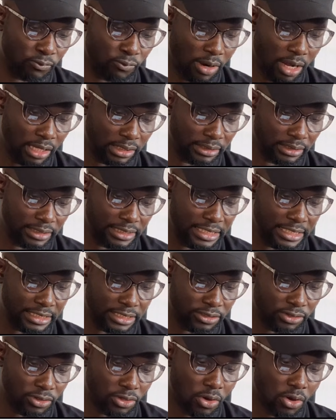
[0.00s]
One,
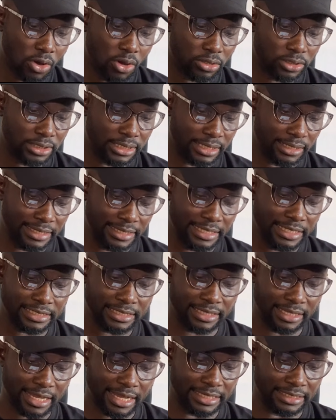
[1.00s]
it touched
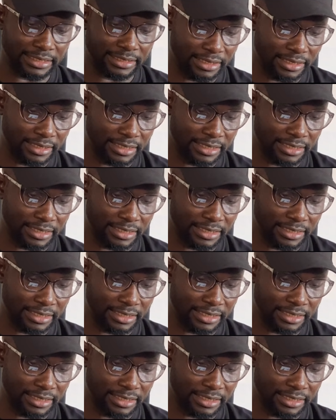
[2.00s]
this line.